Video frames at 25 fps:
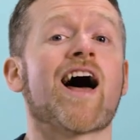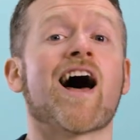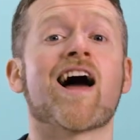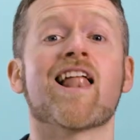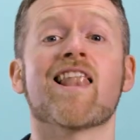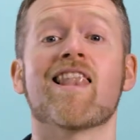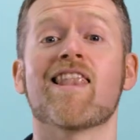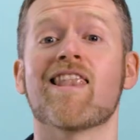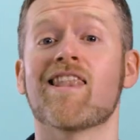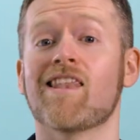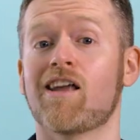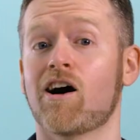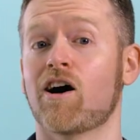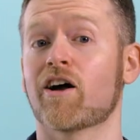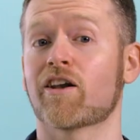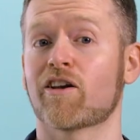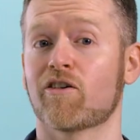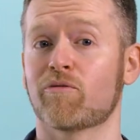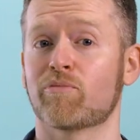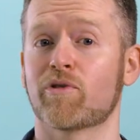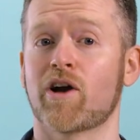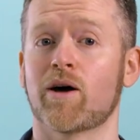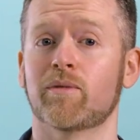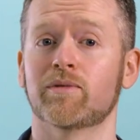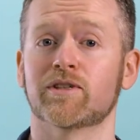a lot
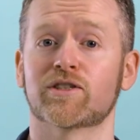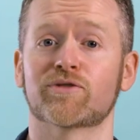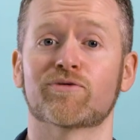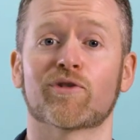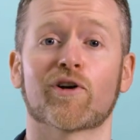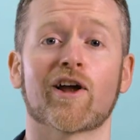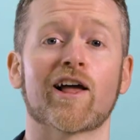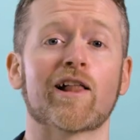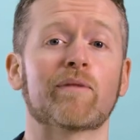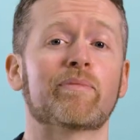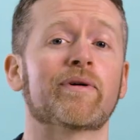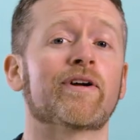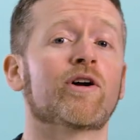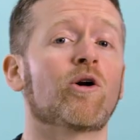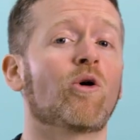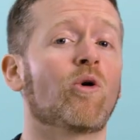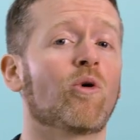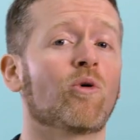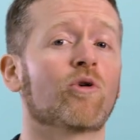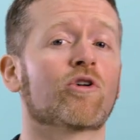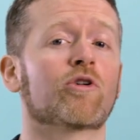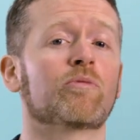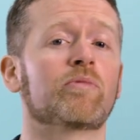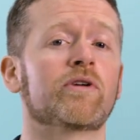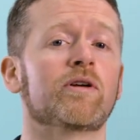of promise for helping
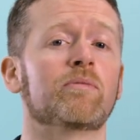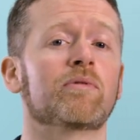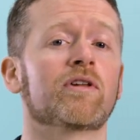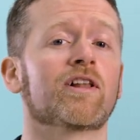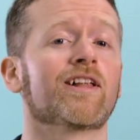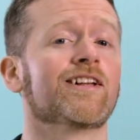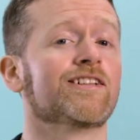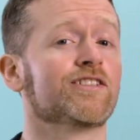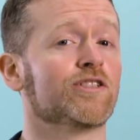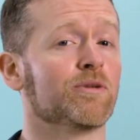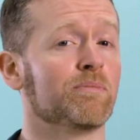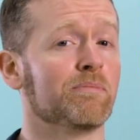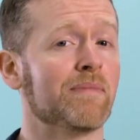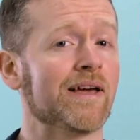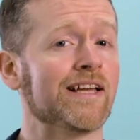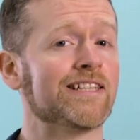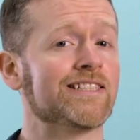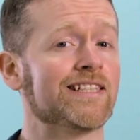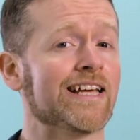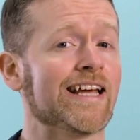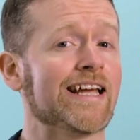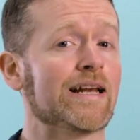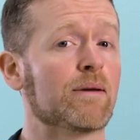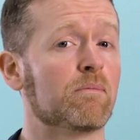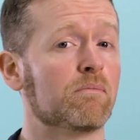older people to
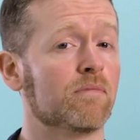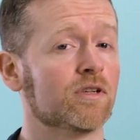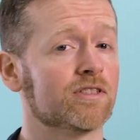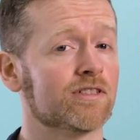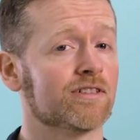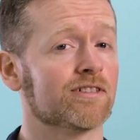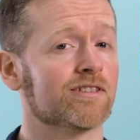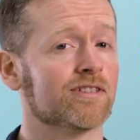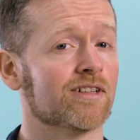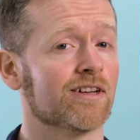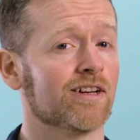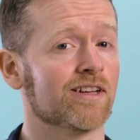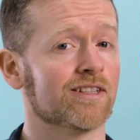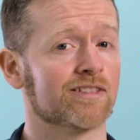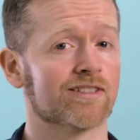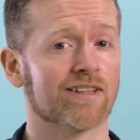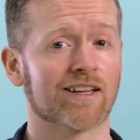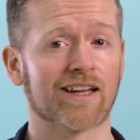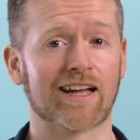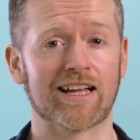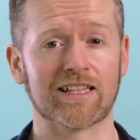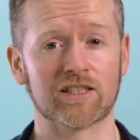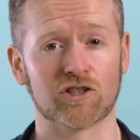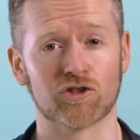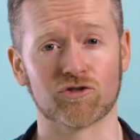maintain muscle size
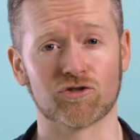and